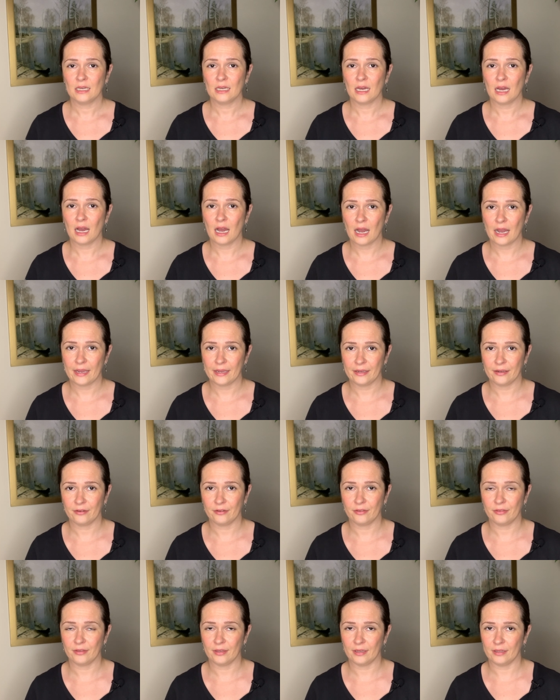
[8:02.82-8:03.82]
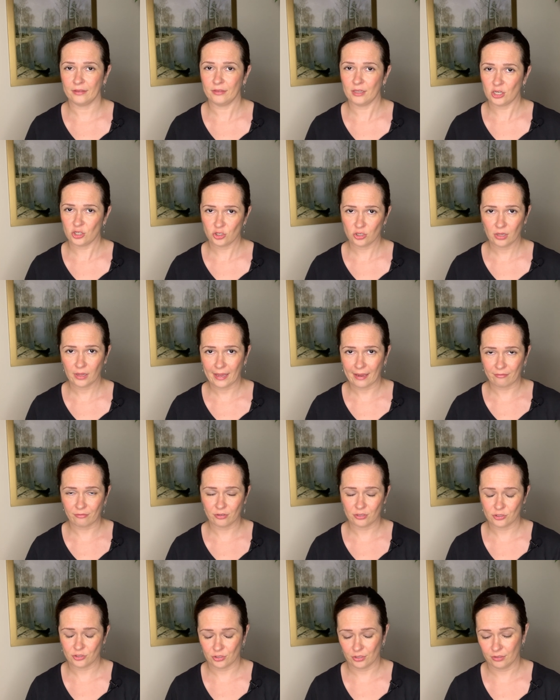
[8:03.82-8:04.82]
higher than national
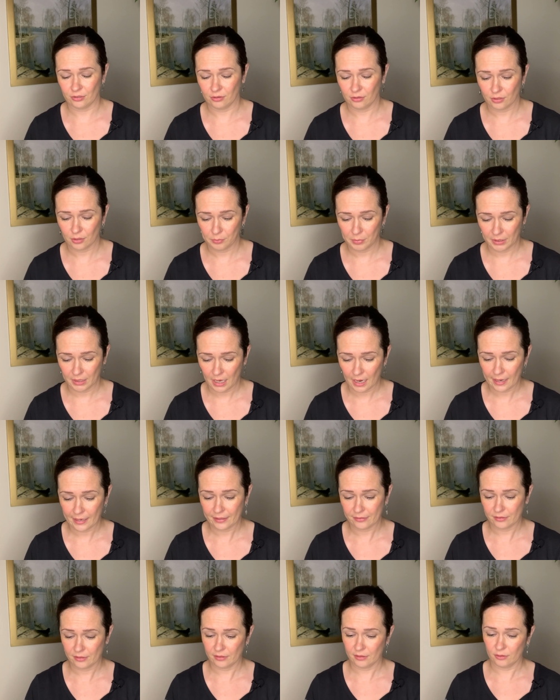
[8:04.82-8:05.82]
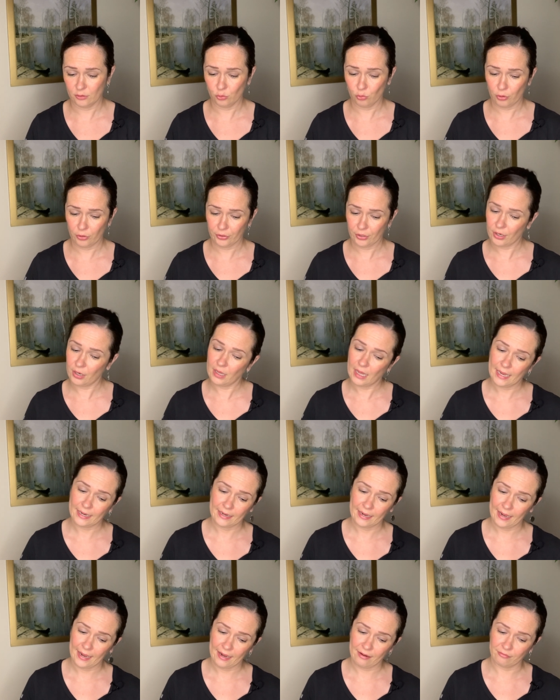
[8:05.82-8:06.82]
average and a little bit higher than North
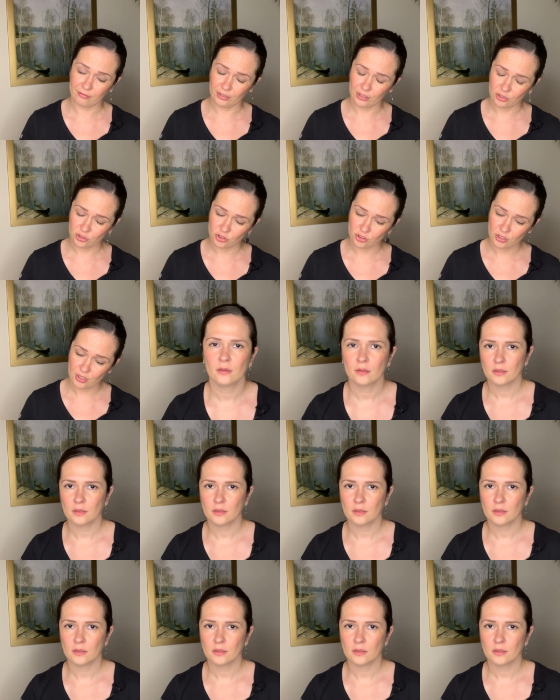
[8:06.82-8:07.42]
Carolina average.